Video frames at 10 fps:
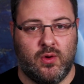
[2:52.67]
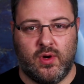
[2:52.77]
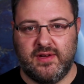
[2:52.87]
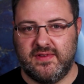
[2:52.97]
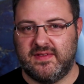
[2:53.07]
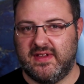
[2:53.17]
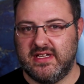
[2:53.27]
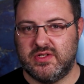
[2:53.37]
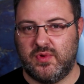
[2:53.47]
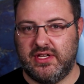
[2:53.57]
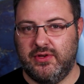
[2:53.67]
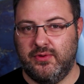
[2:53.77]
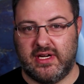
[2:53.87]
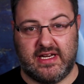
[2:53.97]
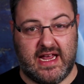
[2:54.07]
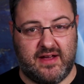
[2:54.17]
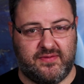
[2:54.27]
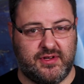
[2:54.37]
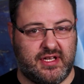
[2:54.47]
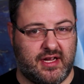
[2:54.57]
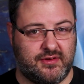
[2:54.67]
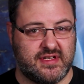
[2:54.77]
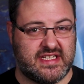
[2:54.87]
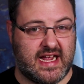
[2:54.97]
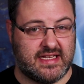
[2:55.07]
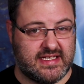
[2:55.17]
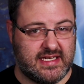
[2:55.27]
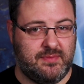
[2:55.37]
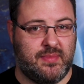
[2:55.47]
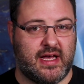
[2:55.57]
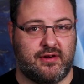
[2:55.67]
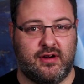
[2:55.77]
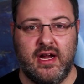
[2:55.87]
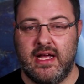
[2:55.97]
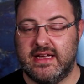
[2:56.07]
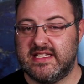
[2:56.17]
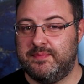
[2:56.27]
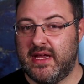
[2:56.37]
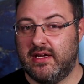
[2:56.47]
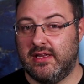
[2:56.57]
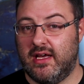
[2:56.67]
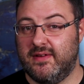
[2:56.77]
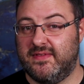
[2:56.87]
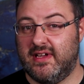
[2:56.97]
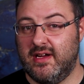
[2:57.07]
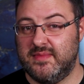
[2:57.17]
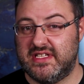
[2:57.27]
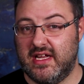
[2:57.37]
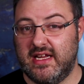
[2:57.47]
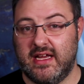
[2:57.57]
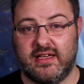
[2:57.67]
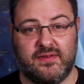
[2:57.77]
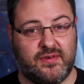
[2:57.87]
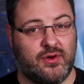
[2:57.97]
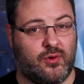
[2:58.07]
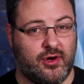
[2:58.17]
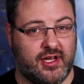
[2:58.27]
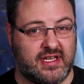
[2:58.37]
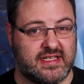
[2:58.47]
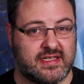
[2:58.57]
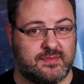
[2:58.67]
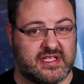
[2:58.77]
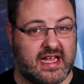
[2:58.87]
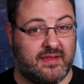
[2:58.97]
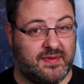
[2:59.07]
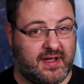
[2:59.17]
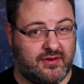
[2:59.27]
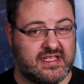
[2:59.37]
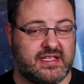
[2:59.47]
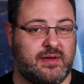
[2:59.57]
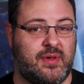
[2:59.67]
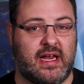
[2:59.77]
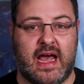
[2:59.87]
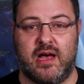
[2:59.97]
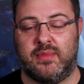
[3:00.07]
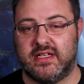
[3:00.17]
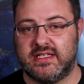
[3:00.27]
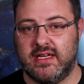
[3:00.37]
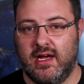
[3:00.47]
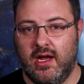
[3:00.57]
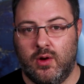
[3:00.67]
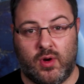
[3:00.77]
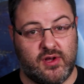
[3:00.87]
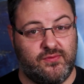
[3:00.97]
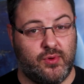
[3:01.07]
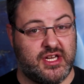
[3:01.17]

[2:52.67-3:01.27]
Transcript: One of the things we do in an effort to understand sleep better is spend a lot of time studying different organisms and their sleeping habits one of